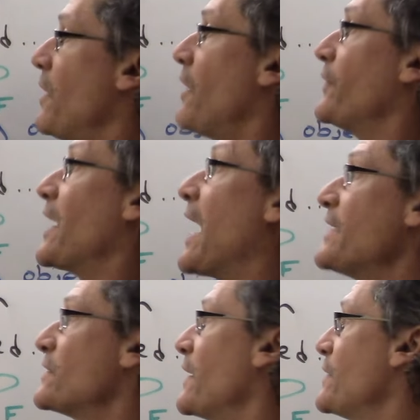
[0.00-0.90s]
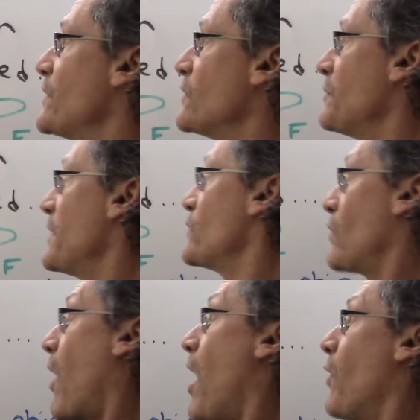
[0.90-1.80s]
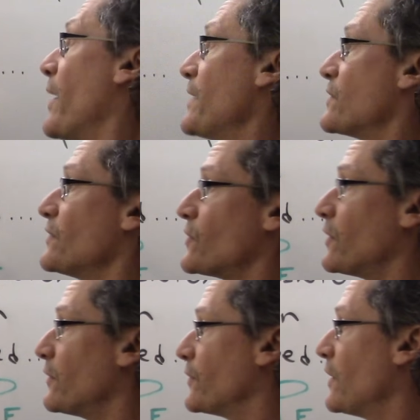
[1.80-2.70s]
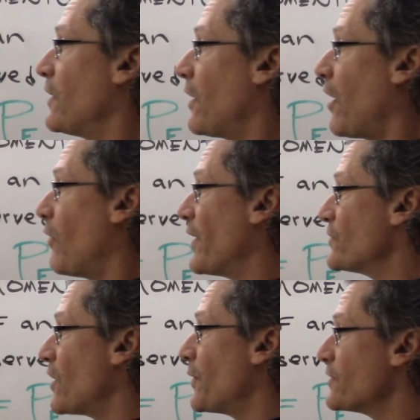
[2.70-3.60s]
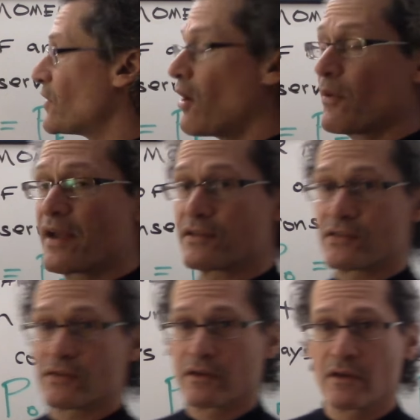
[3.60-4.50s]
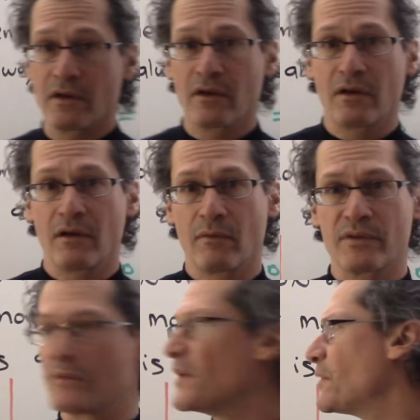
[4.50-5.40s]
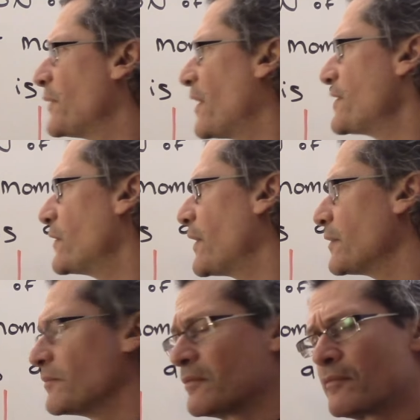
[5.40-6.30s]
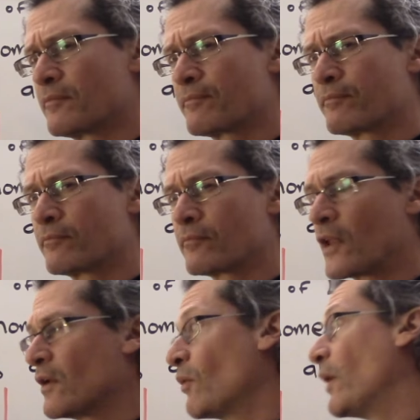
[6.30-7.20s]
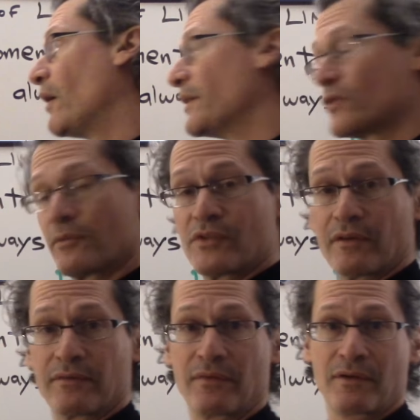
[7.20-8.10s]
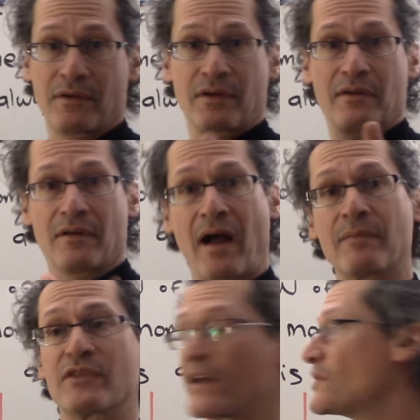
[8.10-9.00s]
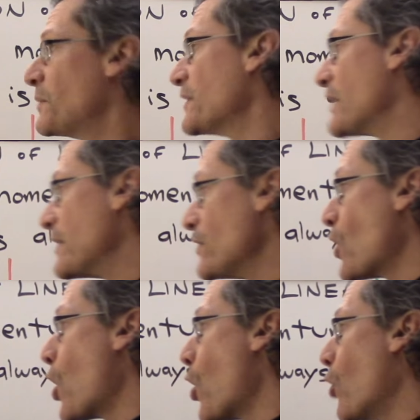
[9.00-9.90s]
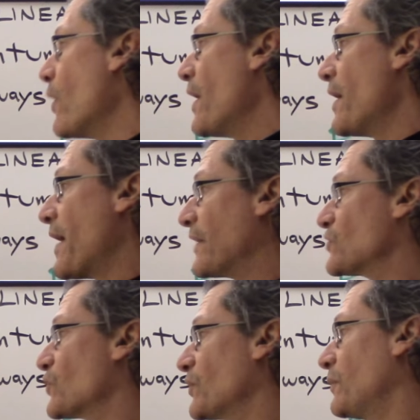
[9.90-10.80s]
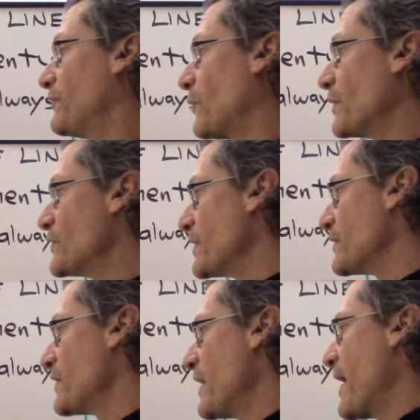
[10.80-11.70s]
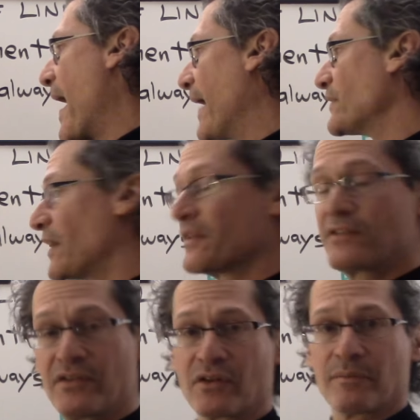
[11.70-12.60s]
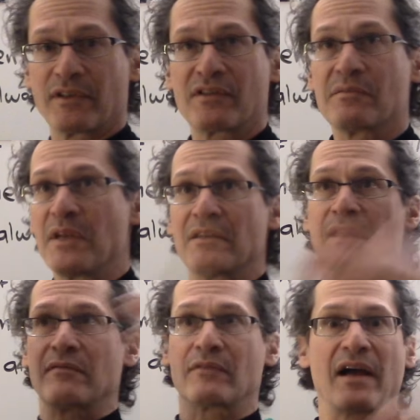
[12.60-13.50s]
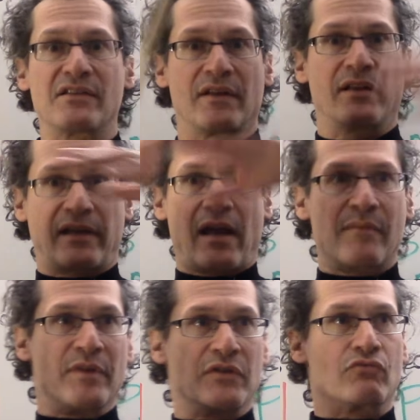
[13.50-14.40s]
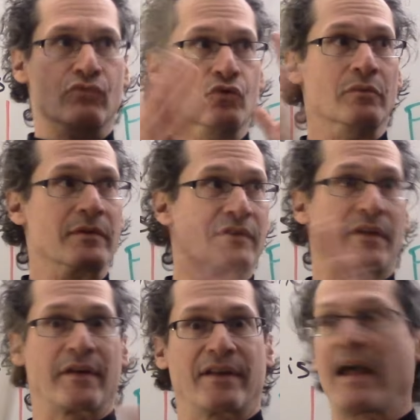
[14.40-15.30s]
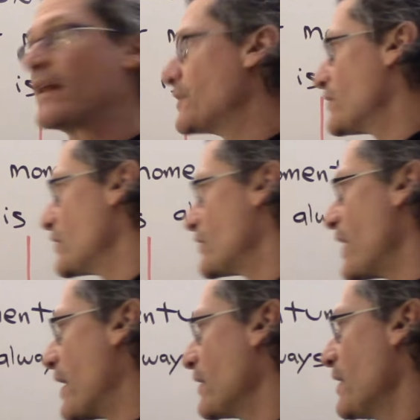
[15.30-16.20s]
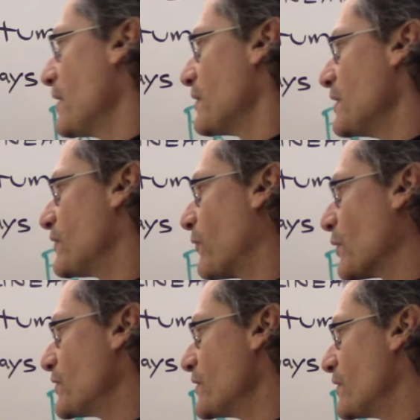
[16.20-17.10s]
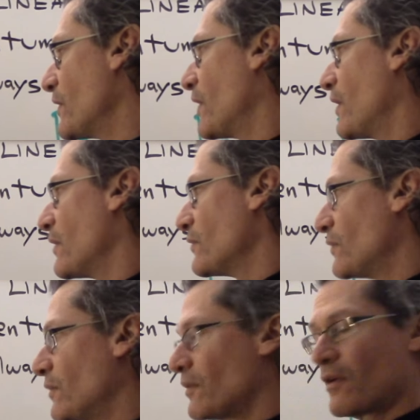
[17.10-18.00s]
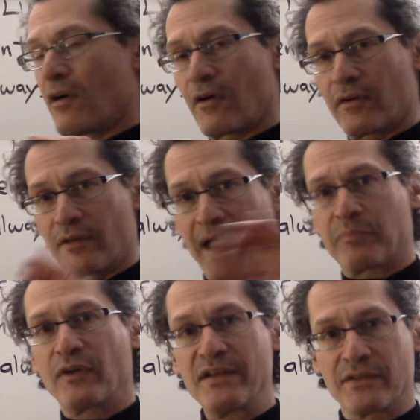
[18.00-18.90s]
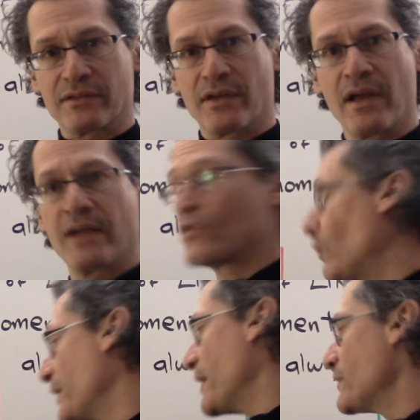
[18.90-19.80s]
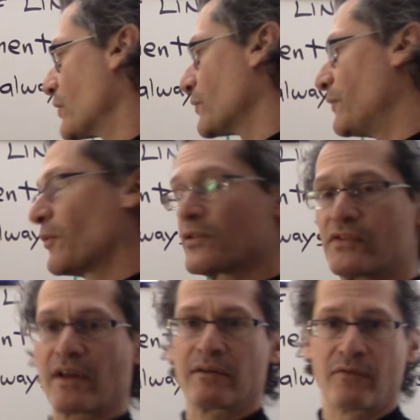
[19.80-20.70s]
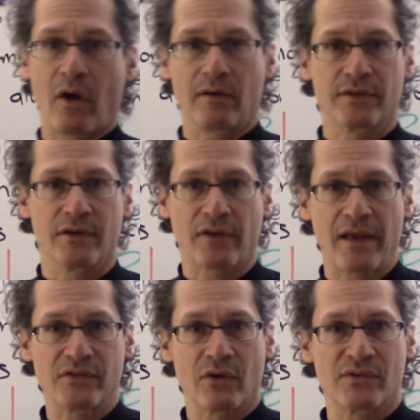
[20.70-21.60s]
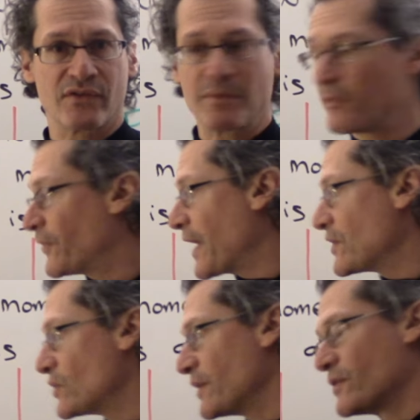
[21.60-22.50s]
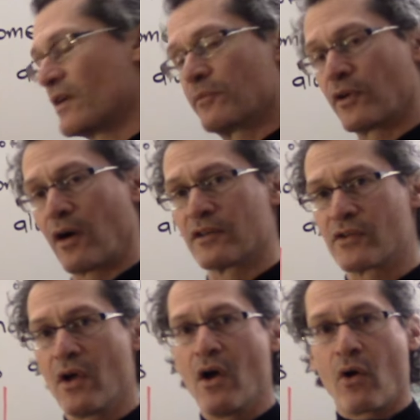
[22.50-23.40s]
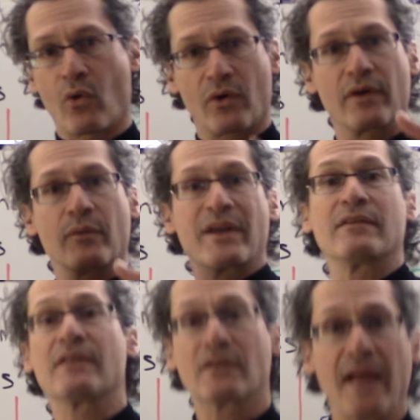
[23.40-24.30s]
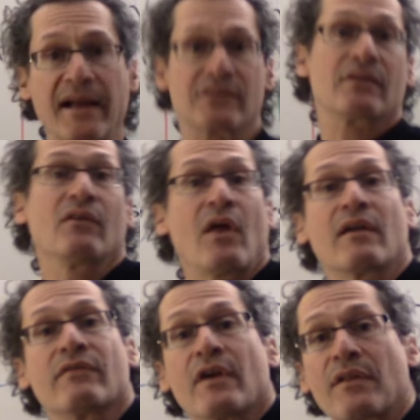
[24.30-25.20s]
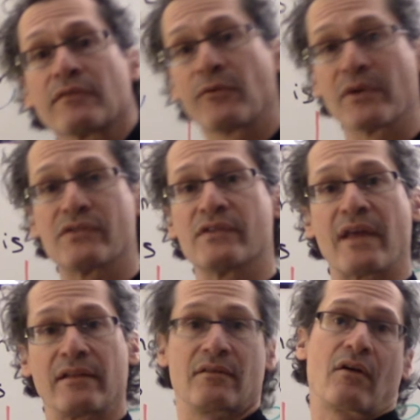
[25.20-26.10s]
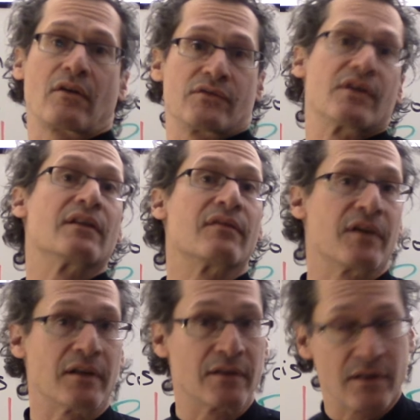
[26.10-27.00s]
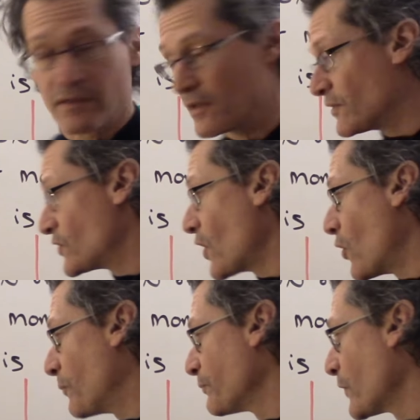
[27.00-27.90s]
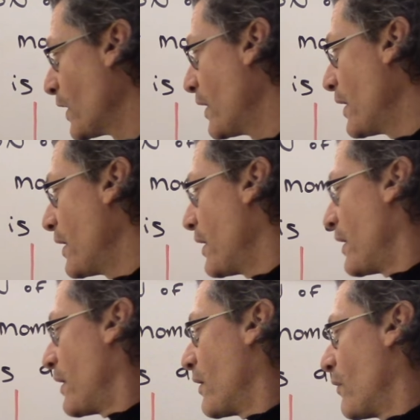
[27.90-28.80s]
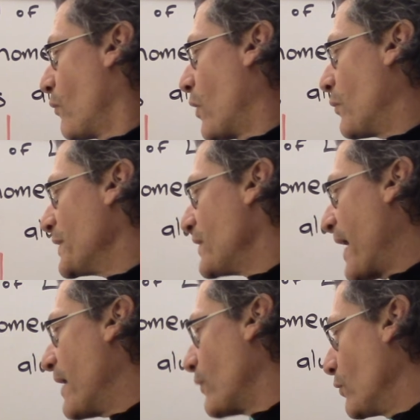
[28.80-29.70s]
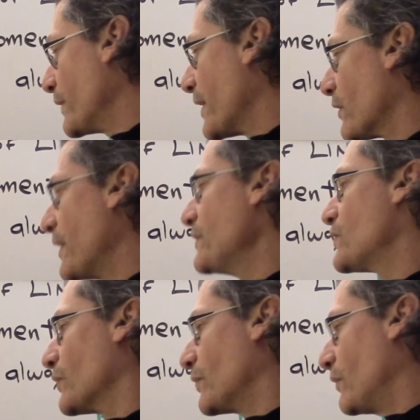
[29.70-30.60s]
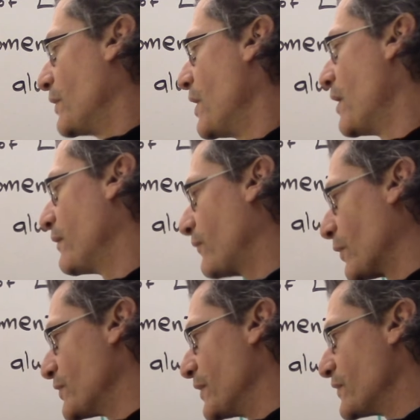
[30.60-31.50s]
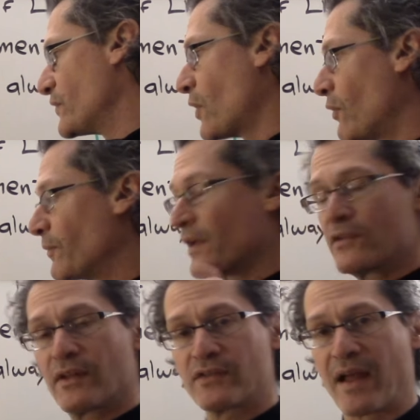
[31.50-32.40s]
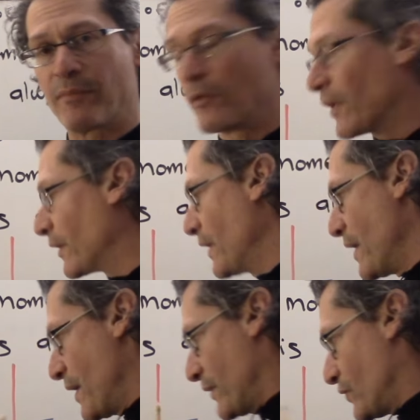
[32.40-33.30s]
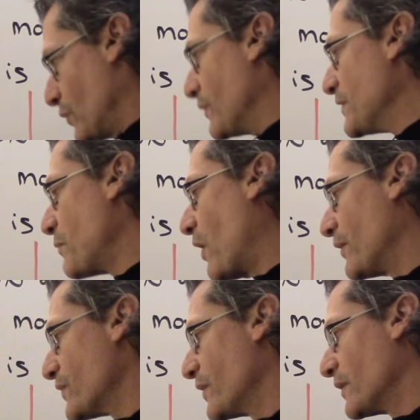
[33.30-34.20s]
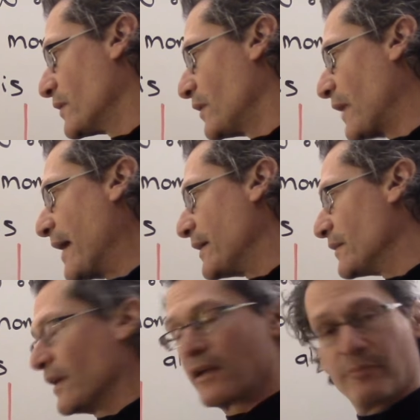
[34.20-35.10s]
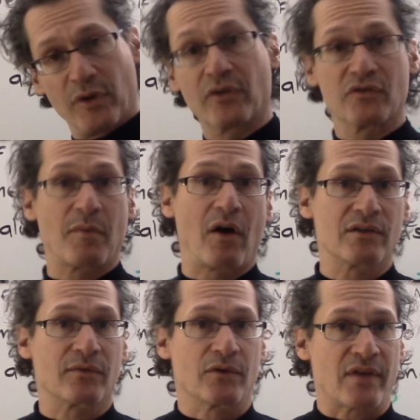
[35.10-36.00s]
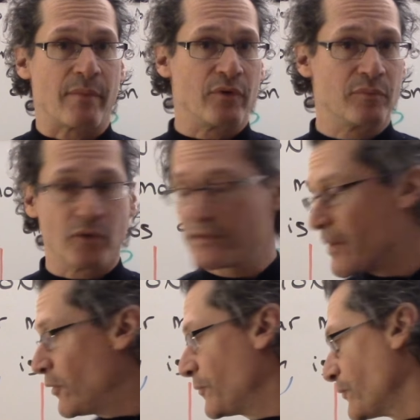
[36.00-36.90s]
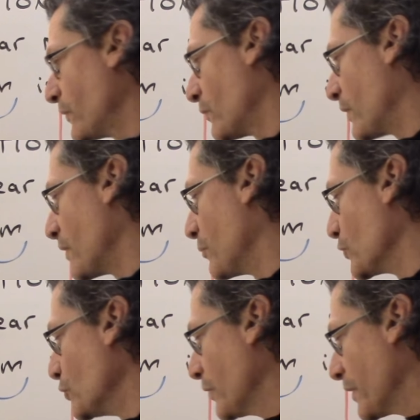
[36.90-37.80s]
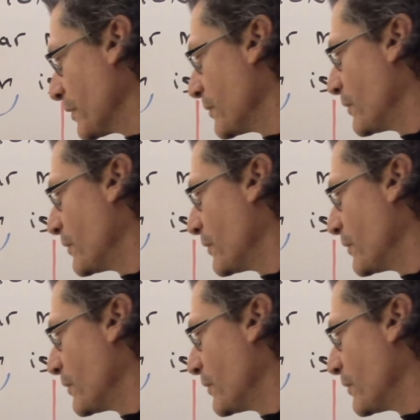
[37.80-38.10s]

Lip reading: of an isolated system is always conserved. Always, always, always. What does it mean to be isolated? Well, in terms of objects, it means that no external forces act on the system. It doesn't mean that isolated, like I am in this room, it's nothing like that. It's just that these forces are not present. It's only internal forces that are involved. Okay, so it's a simplification in some regards, or we can neglect a lot of the other forces that aren't significant. And so what we have only are internal forces. So here's an example where two of these balls collided, like a billiards balls, for example, a pool table, the blue and the